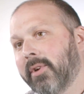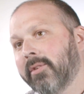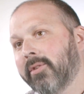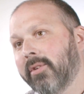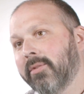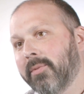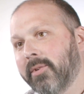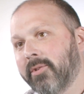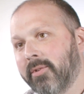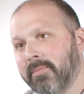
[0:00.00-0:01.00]
tracks on,
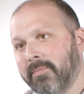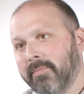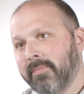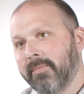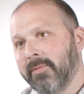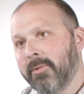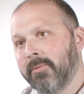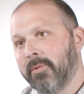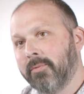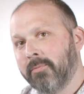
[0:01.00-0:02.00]
which will
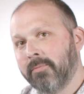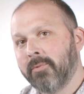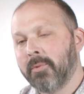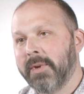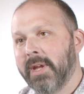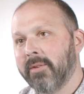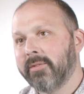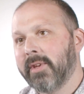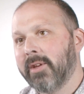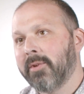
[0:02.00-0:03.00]
run me down the
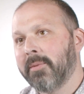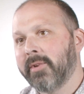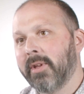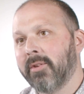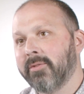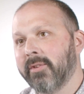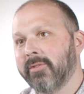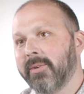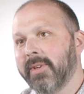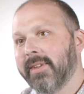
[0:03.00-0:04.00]
stairs while Michelle holds
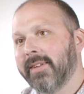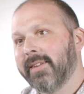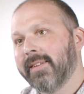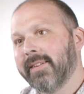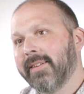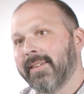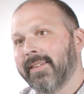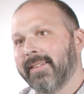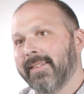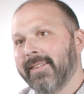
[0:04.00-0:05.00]
onto it.
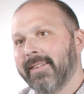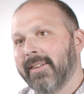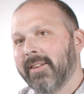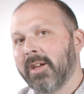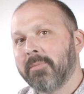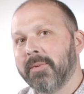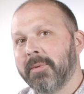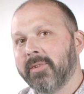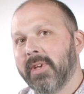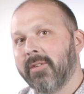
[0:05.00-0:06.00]
It can be a
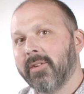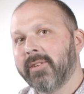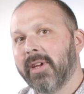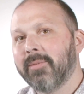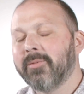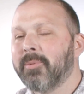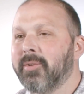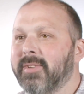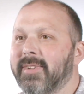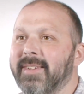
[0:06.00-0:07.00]
bit scary at times, but
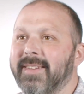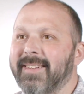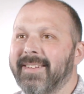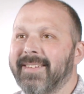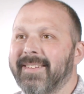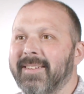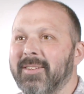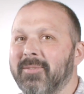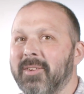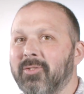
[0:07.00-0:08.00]

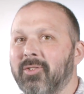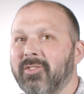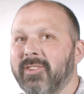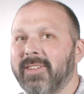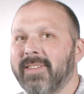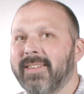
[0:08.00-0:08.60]
I'll trust her.